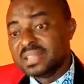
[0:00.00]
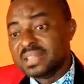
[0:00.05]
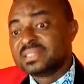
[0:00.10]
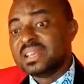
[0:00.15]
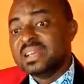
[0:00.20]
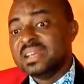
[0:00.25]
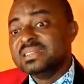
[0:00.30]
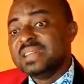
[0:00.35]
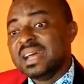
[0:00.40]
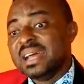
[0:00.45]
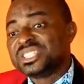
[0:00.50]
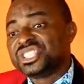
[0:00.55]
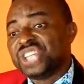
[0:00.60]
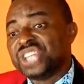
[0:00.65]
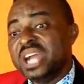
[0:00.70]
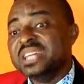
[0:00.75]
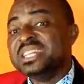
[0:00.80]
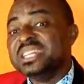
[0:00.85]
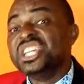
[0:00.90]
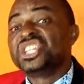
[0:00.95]
They sent
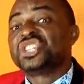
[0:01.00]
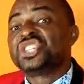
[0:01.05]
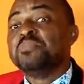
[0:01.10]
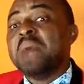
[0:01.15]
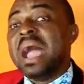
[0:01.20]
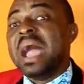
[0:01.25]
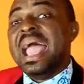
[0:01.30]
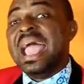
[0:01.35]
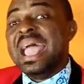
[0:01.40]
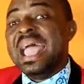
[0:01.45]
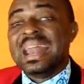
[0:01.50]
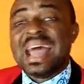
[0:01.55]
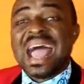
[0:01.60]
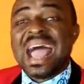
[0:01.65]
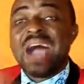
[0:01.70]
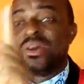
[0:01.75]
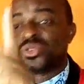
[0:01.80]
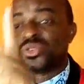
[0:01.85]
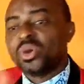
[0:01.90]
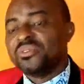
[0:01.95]
that child, Ishmael,
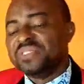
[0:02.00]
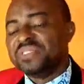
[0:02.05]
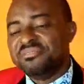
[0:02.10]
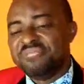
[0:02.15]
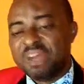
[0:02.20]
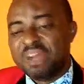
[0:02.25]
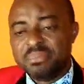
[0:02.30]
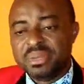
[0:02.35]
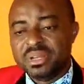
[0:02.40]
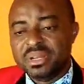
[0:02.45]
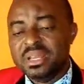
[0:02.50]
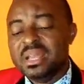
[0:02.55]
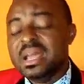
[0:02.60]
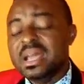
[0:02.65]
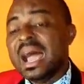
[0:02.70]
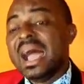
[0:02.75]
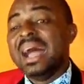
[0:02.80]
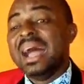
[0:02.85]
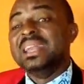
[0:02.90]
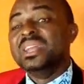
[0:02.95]
out of the
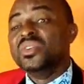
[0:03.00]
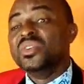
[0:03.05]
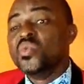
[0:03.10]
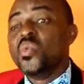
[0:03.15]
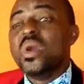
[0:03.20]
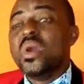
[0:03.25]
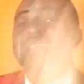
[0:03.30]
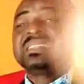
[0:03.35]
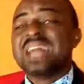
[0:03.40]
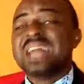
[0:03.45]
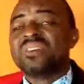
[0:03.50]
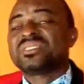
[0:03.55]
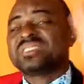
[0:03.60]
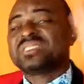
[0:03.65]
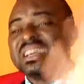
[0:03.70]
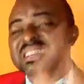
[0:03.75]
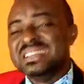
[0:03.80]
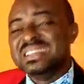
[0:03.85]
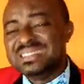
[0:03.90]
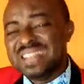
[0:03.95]
family. And he went
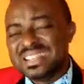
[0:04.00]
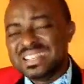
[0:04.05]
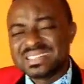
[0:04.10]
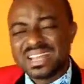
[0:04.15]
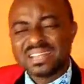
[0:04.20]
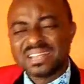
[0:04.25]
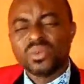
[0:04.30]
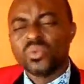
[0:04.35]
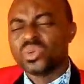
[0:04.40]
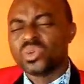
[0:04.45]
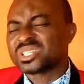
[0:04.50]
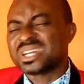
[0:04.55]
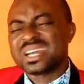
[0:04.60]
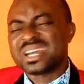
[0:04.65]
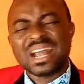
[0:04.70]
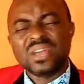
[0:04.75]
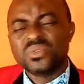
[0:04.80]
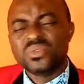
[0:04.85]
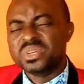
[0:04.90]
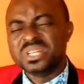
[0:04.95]
outside the desert and
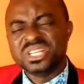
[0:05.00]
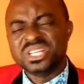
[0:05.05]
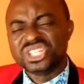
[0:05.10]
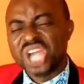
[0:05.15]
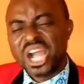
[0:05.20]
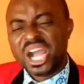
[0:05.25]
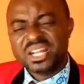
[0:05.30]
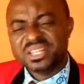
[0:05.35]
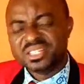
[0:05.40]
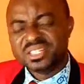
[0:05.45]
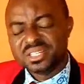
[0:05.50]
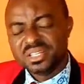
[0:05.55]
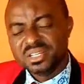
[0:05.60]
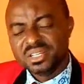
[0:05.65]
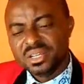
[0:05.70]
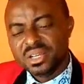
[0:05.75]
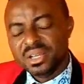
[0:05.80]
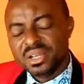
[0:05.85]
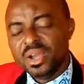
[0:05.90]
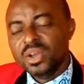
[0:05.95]
was crying with the child.
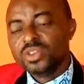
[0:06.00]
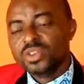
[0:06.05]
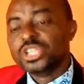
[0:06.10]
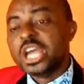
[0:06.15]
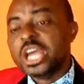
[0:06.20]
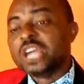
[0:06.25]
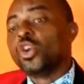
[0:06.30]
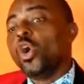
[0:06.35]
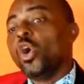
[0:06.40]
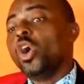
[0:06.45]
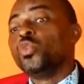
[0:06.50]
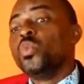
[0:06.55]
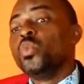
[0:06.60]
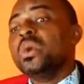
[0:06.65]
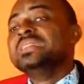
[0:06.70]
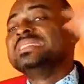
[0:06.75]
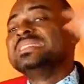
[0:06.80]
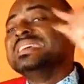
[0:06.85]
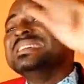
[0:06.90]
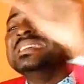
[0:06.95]
Then
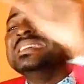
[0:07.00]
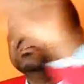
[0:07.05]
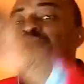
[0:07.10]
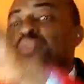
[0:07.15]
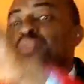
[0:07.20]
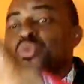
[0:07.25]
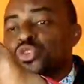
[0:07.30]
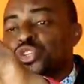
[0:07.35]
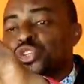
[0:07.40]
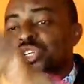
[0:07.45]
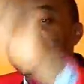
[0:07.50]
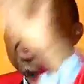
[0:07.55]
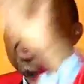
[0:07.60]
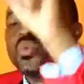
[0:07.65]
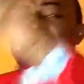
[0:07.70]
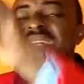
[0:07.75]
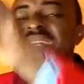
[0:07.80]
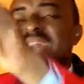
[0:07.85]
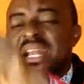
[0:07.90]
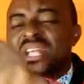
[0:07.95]
God went in the bush,
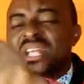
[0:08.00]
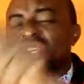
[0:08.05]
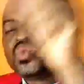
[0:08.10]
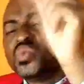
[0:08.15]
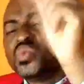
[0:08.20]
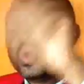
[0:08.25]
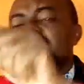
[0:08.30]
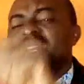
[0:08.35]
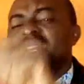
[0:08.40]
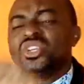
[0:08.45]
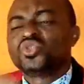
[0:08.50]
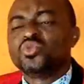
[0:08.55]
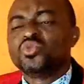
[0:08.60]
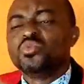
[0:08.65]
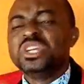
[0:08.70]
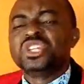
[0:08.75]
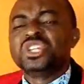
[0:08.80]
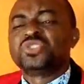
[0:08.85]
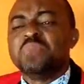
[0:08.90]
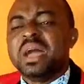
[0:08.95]
in the wilderness, where
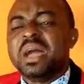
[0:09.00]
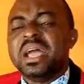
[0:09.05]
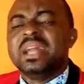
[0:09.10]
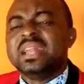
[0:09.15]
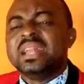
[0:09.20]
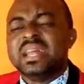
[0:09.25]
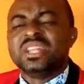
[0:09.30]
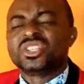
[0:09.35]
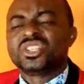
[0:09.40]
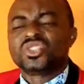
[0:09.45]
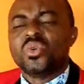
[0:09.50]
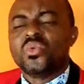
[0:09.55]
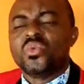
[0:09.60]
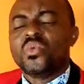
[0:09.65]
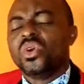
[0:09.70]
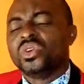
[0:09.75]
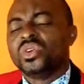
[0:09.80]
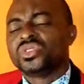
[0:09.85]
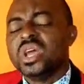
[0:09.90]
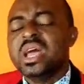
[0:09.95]
this Ishmael and his
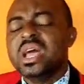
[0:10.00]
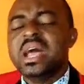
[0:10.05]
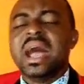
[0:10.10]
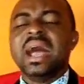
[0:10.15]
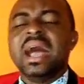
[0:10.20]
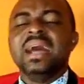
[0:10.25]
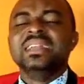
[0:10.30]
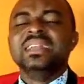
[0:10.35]
son was.